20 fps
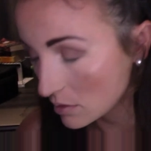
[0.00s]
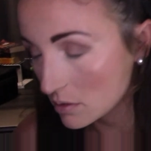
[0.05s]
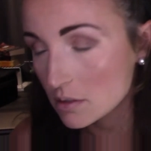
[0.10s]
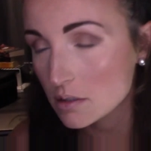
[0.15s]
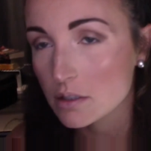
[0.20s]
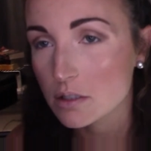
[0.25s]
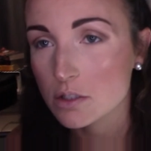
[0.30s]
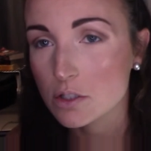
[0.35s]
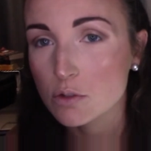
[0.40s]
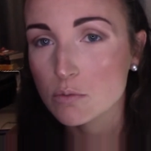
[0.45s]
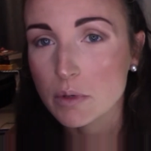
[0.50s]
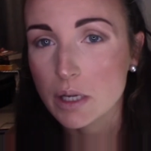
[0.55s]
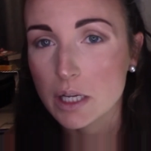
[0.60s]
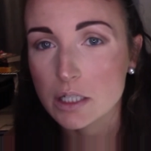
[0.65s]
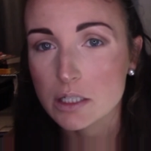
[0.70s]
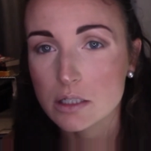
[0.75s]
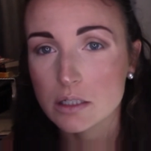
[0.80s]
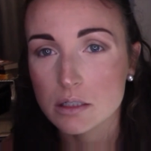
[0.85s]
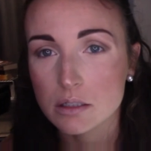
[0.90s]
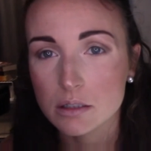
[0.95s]
It's too
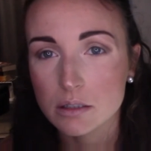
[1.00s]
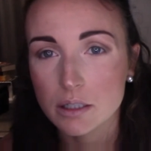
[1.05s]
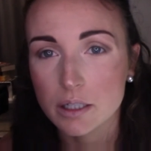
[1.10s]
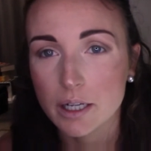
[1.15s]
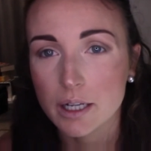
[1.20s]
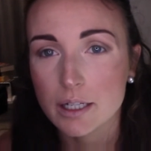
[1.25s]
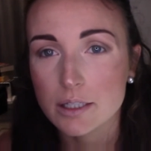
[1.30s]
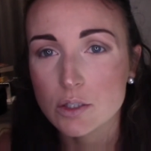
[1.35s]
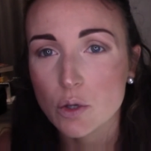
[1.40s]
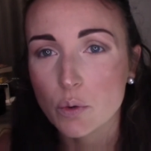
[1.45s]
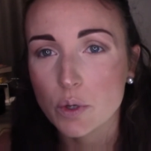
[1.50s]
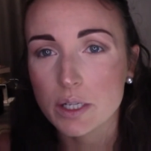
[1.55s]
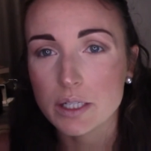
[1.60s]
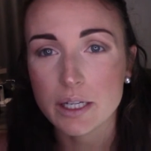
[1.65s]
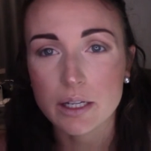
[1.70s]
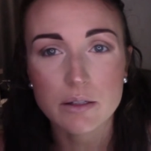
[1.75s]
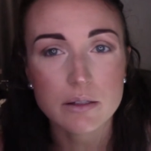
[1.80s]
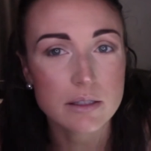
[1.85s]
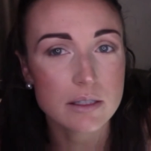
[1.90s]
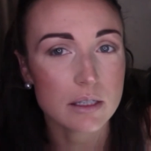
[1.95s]
much. I gotta tone it
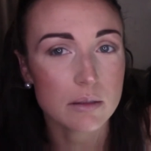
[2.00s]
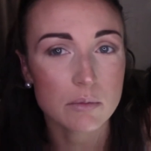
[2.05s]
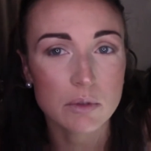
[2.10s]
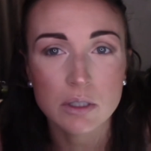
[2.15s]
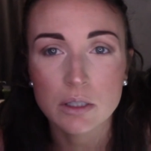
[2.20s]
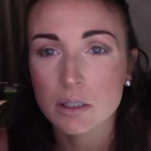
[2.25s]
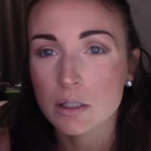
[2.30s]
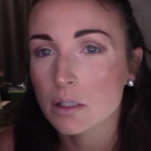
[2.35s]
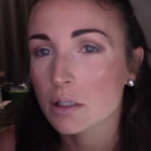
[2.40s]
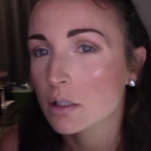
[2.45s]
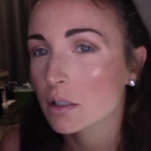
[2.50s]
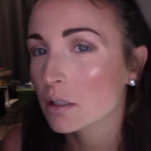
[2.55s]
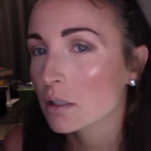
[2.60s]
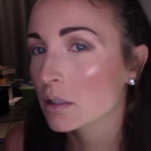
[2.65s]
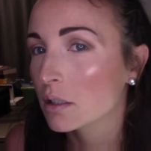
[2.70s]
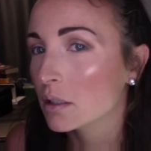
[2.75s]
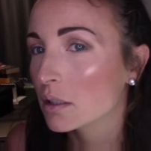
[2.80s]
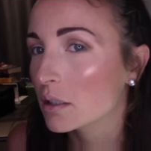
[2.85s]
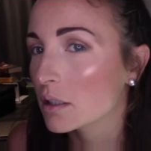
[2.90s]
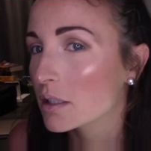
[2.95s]
down some.
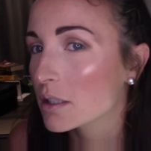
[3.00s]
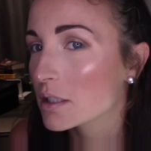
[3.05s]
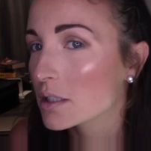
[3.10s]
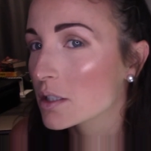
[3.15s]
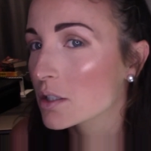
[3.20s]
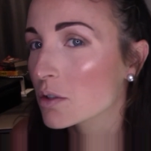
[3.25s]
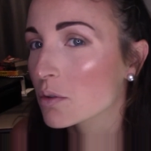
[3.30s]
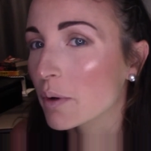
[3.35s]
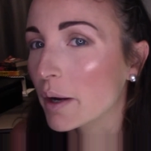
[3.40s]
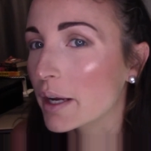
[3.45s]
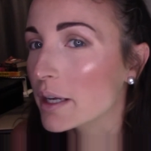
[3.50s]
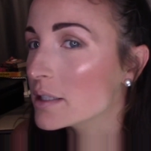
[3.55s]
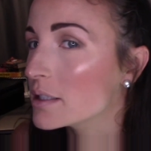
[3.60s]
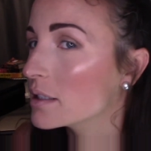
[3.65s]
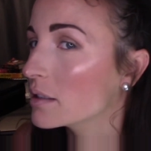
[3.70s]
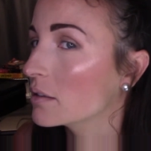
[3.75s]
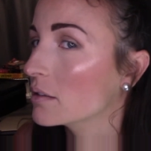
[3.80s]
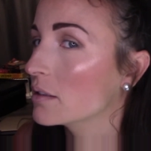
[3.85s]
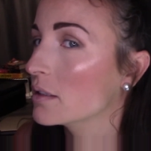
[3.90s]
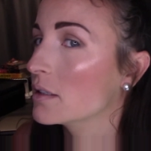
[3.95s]
It's
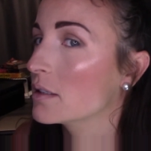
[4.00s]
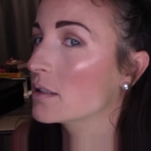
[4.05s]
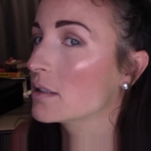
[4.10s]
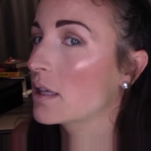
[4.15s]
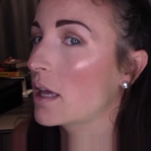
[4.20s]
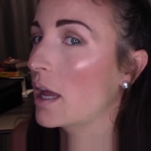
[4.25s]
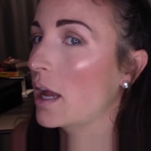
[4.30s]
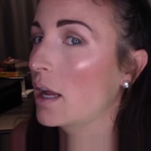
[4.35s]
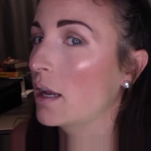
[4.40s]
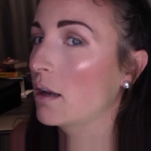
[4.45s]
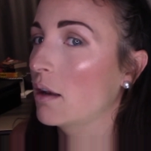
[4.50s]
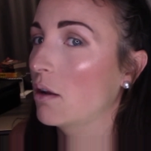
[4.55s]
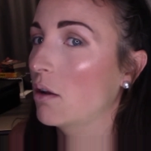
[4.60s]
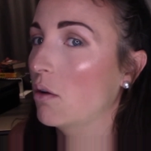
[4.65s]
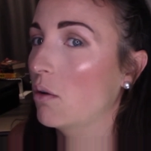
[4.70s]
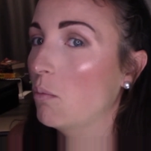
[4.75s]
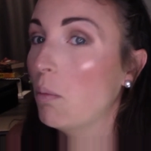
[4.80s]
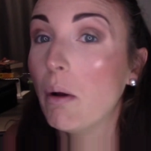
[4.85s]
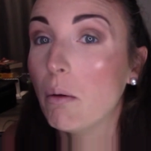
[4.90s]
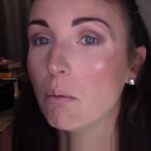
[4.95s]
crazy on this side.
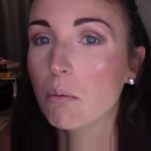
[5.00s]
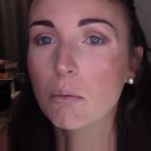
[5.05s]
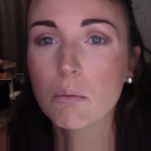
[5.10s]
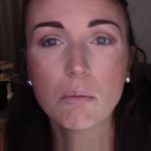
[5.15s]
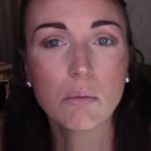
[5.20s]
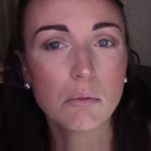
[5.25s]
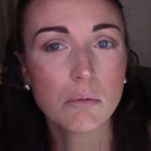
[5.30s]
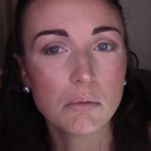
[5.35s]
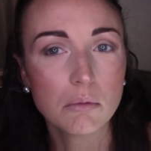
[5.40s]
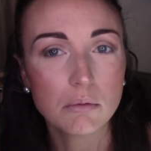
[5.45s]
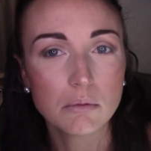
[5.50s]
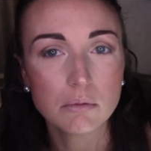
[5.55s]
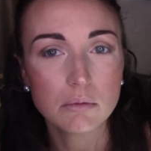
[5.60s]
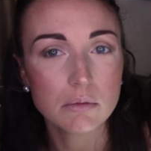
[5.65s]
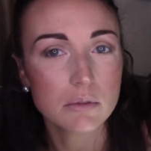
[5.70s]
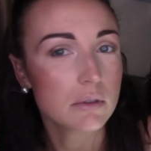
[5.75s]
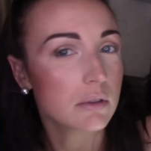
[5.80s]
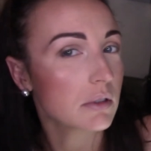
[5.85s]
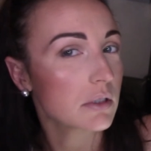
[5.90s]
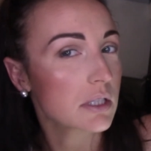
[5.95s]
Oh,
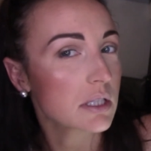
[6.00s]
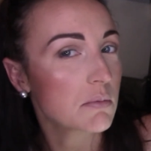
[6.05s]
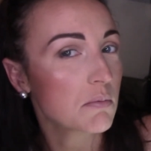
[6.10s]
it's